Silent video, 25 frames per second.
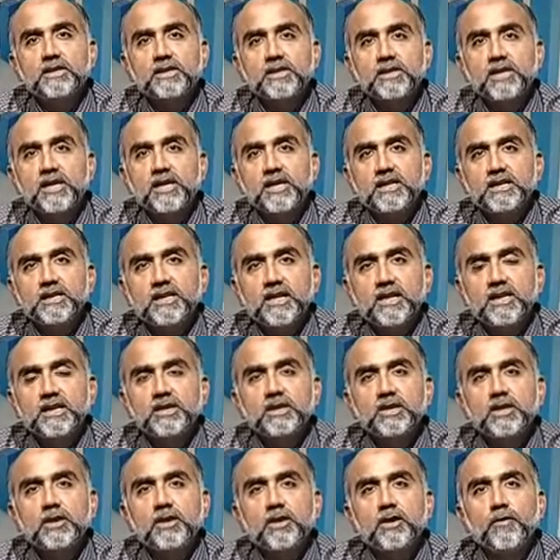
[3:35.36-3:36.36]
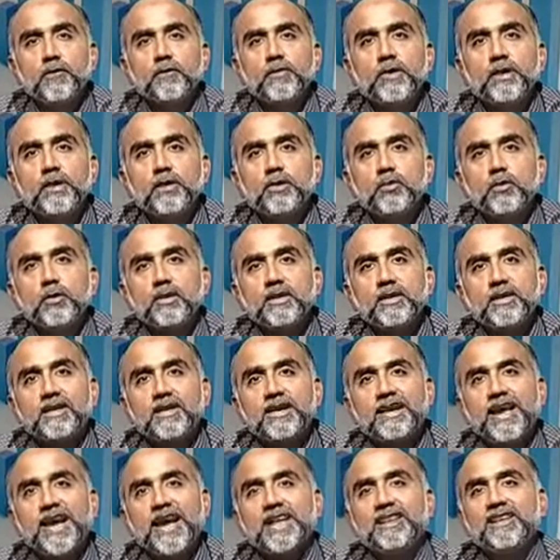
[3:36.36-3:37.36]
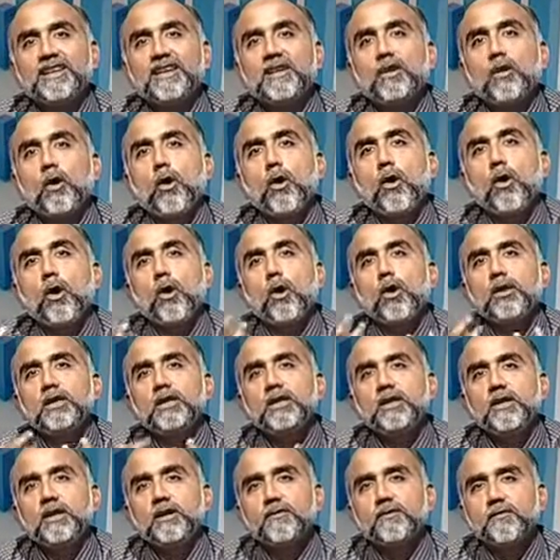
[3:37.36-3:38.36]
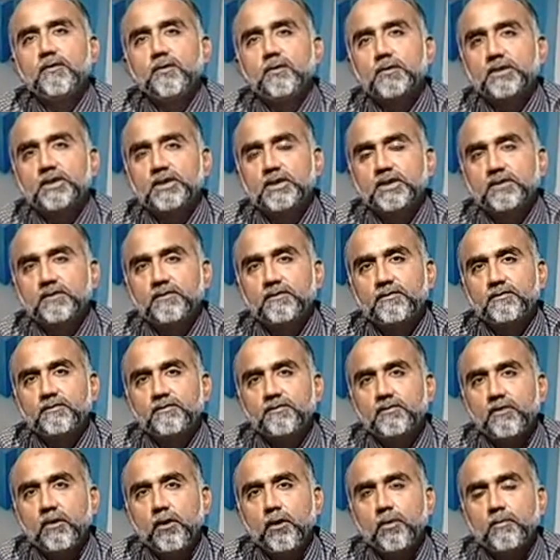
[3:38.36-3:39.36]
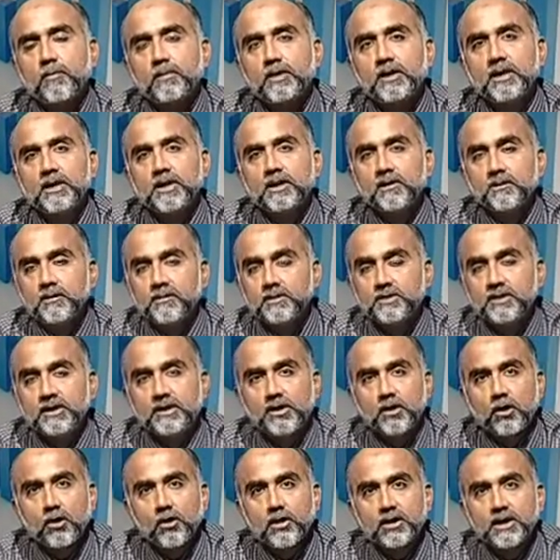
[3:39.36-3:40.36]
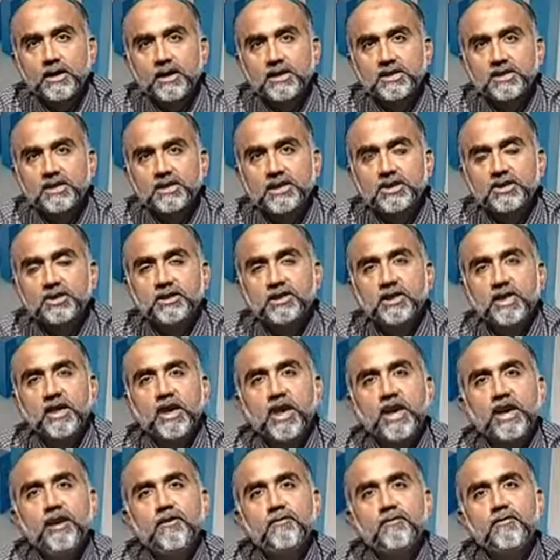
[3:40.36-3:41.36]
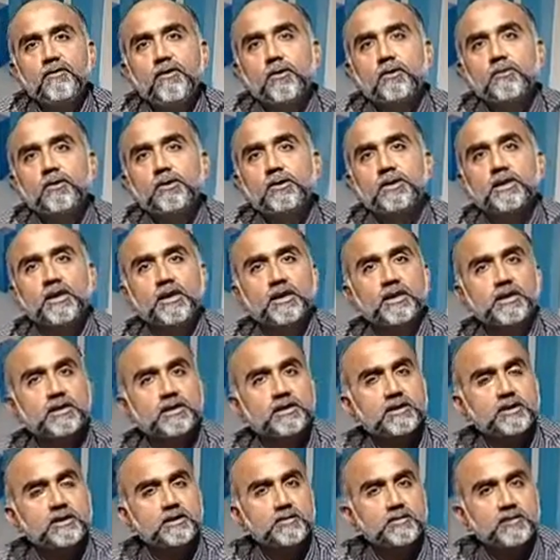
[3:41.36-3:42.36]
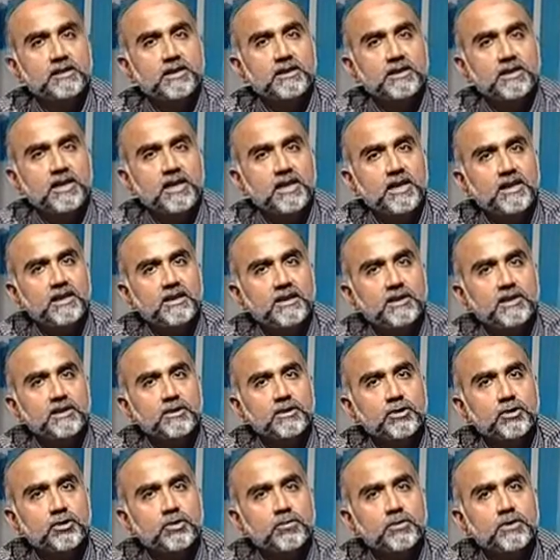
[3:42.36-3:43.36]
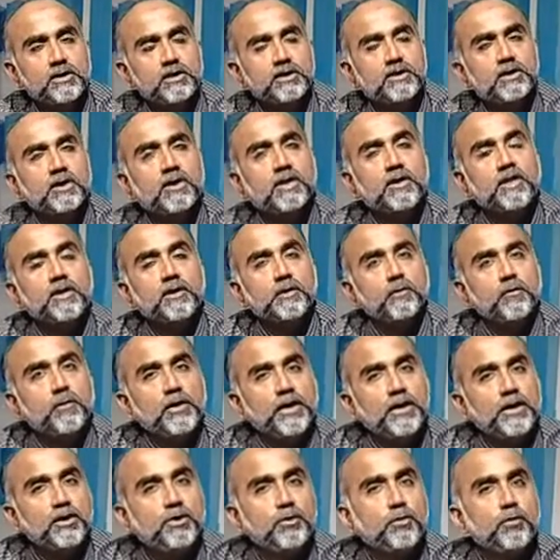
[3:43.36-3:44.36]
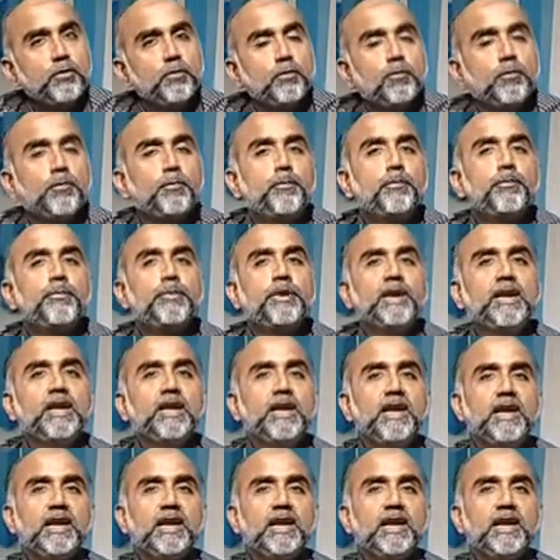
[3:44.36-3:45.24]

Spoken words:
stage is where you are gathering all the information from the organization and from the customers and the consumers, where you bring